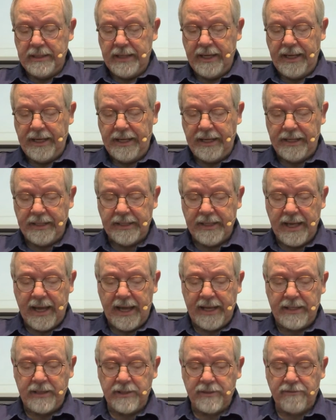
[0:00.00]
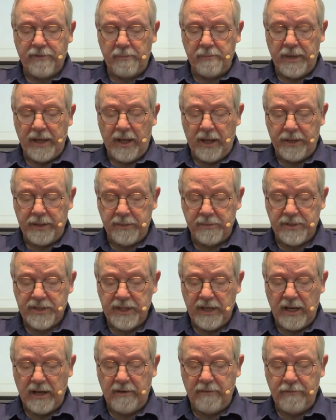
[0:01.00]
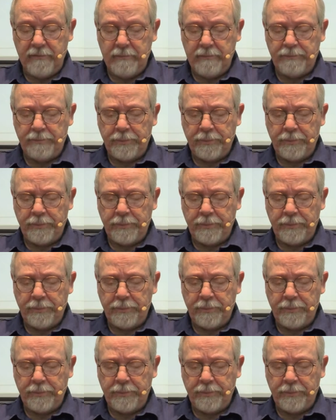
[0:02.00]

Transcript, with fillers: He needed guidance from beyond himself.